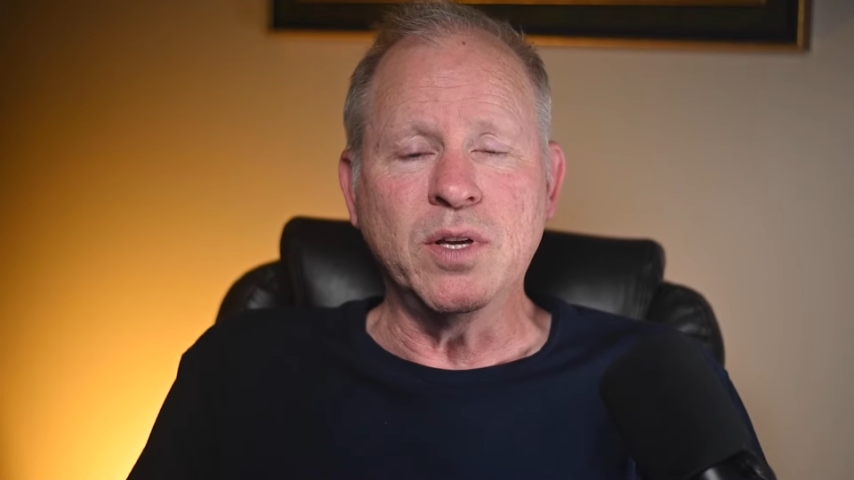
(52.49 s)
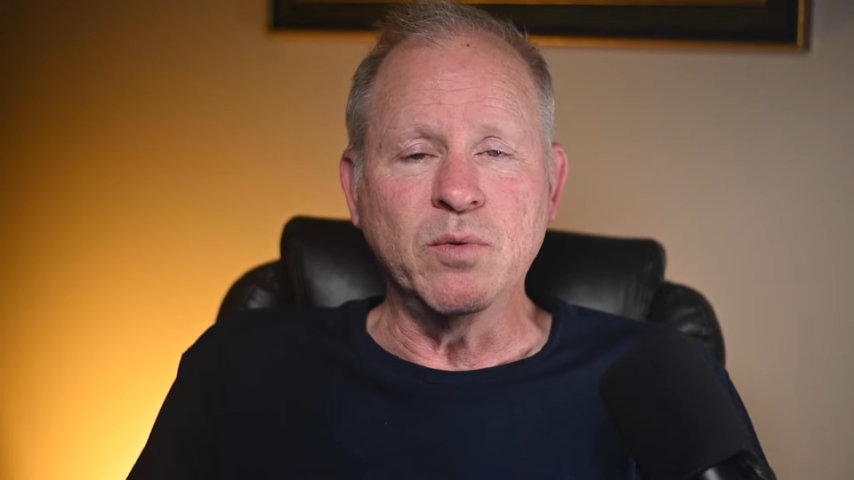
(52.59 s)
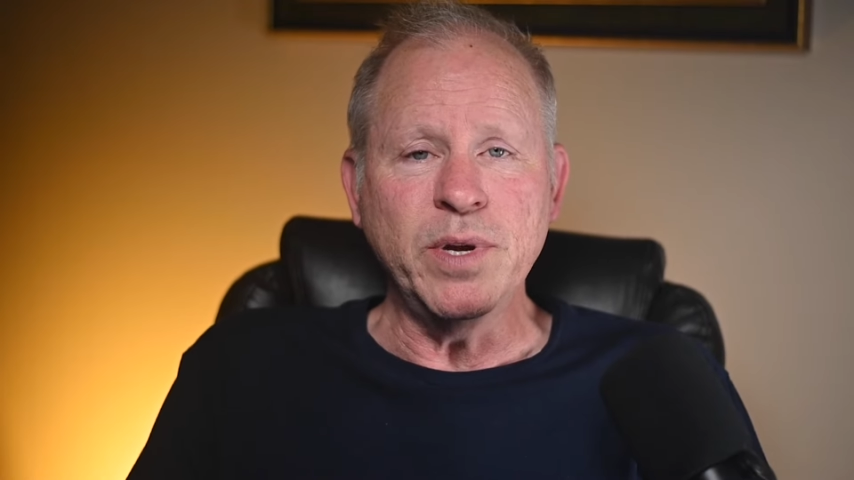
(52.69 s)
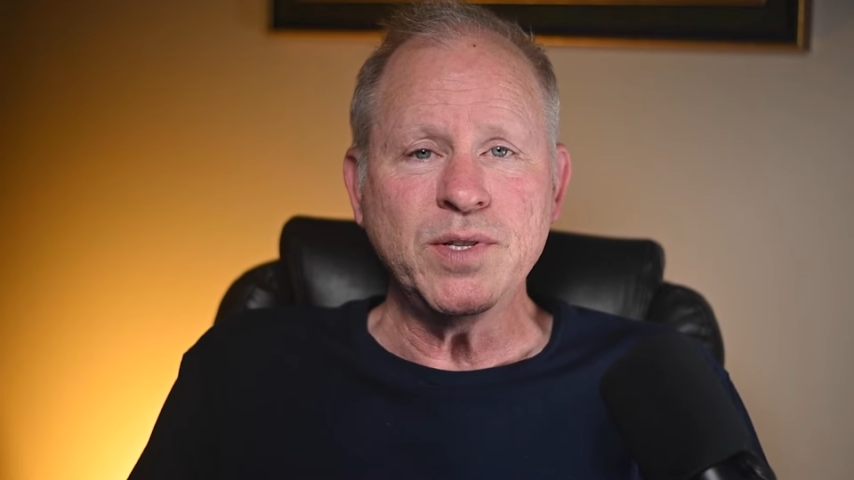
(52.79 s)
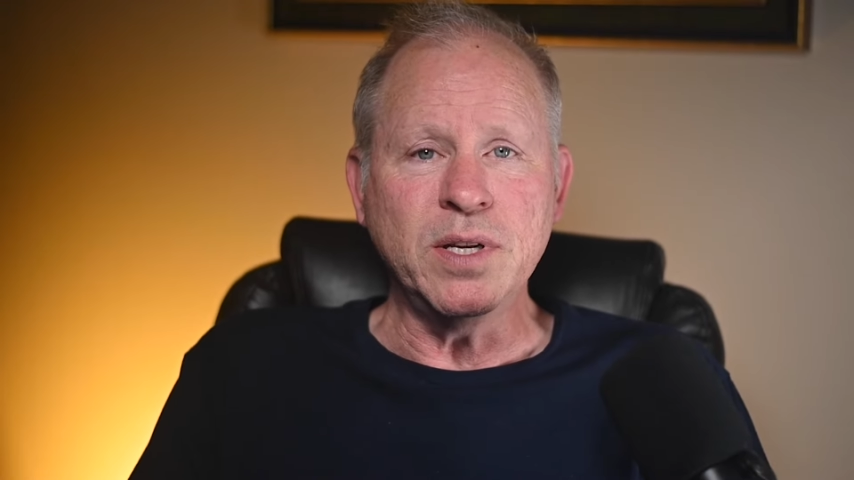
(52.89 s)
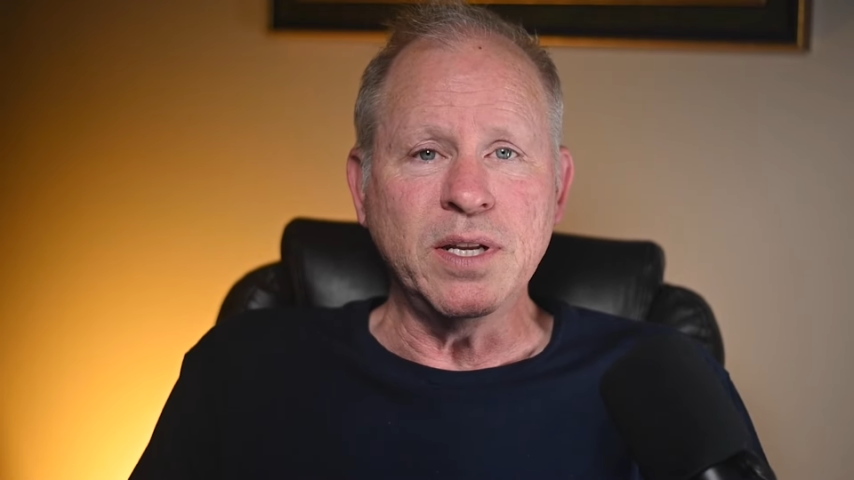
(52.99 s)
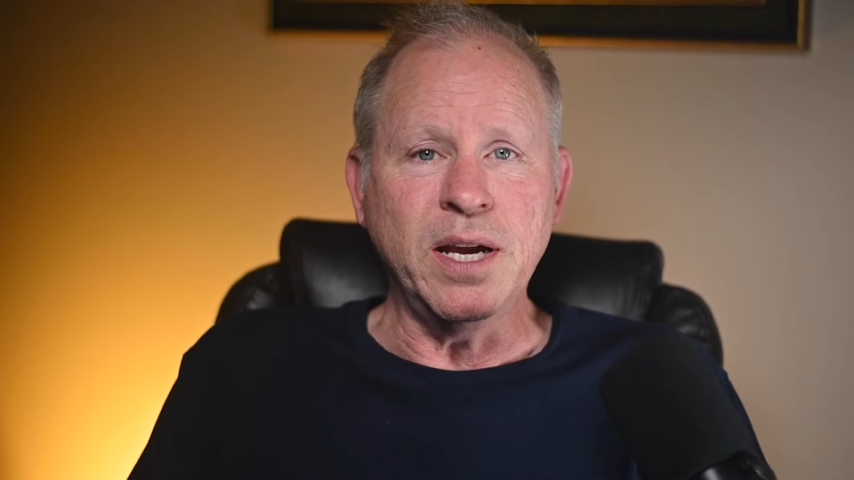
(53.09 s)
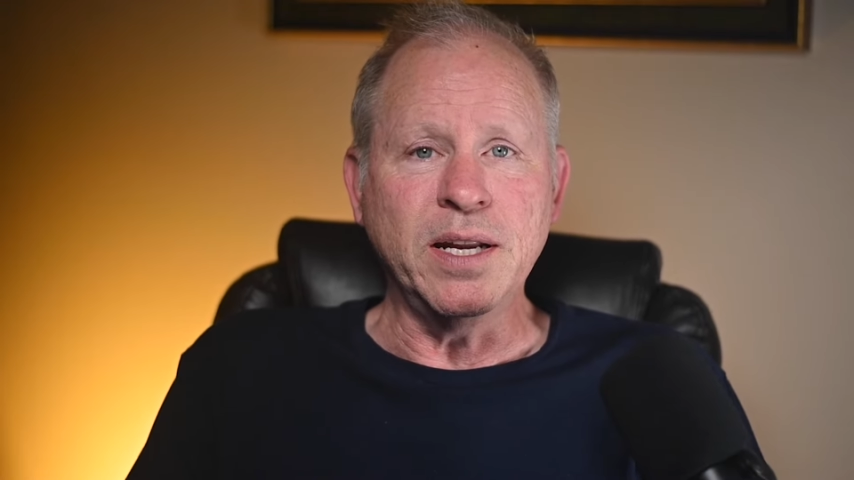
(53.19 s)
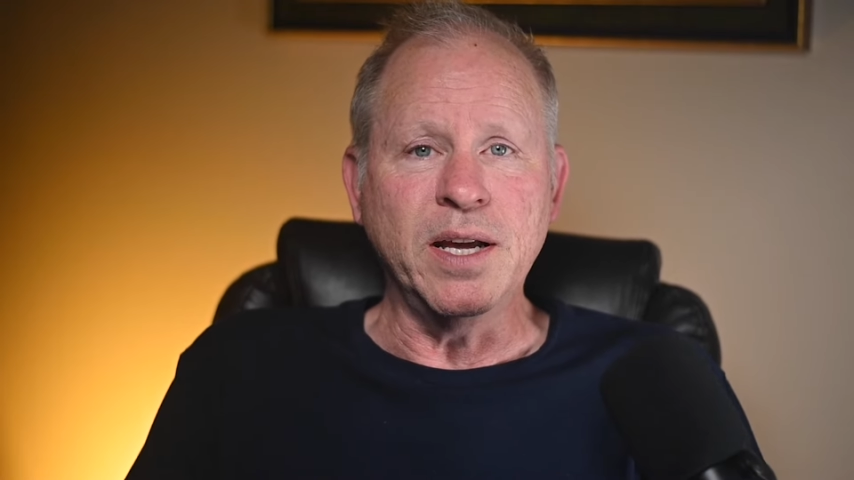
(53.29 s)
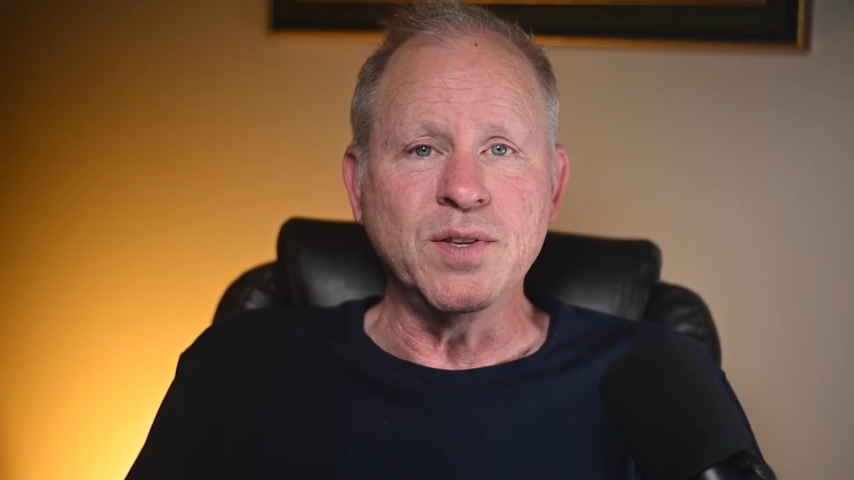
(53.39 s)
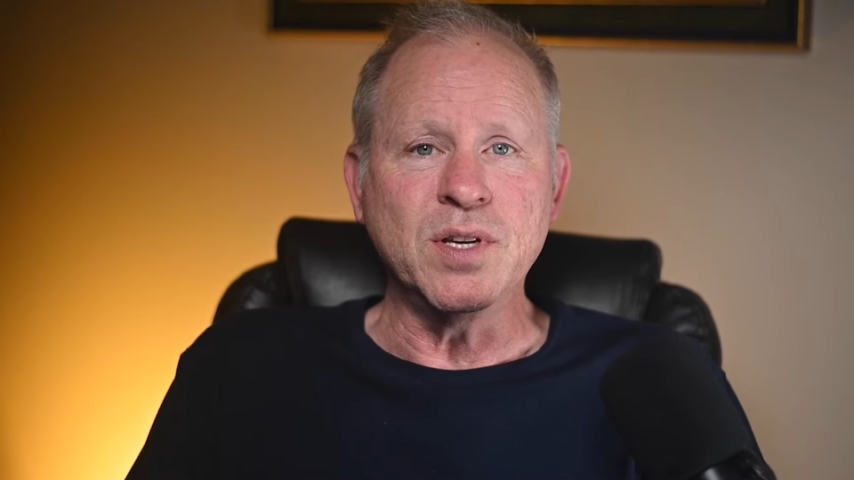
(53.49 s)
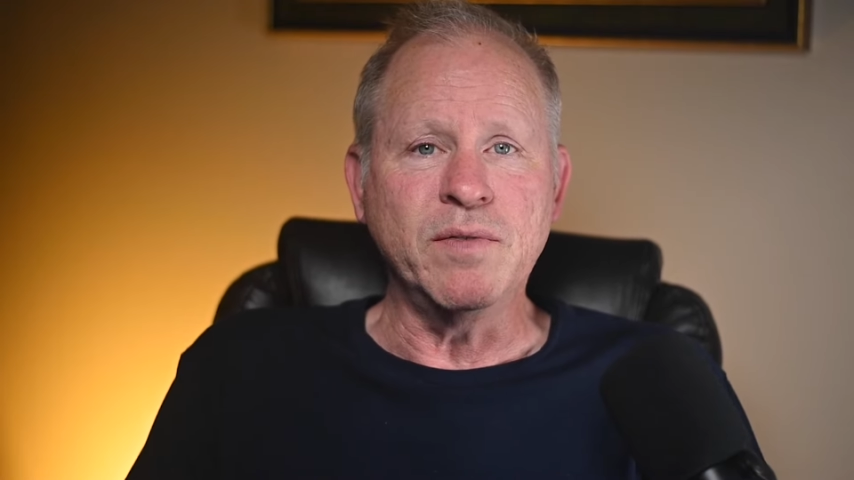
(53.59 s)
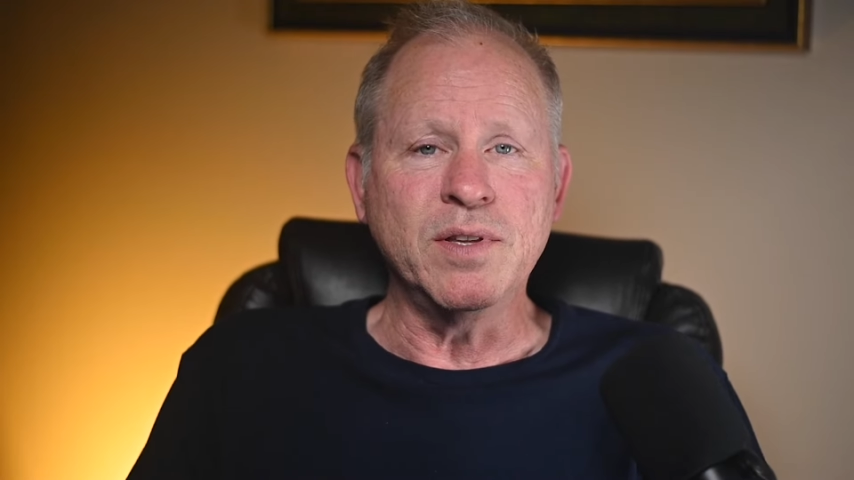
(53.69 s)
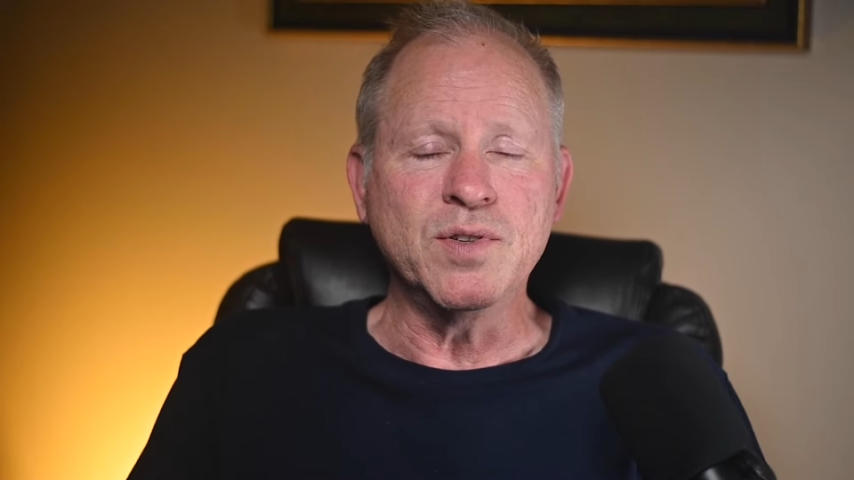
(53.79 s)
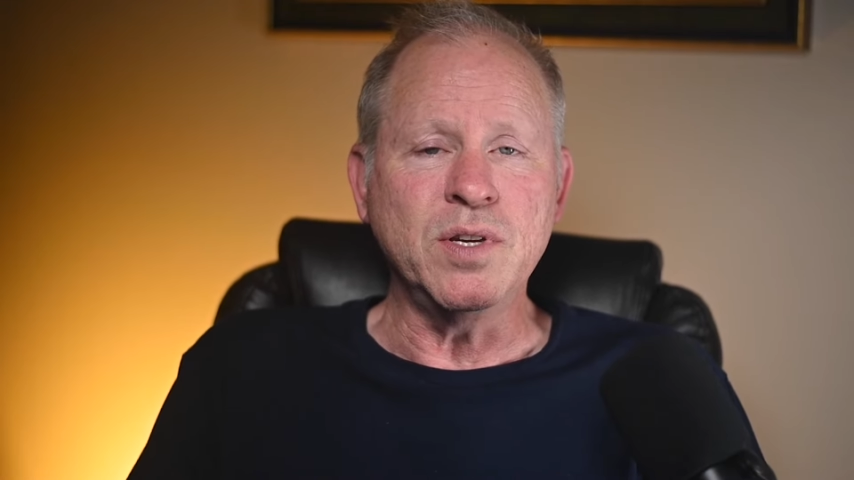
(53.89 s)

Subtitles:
than recent 997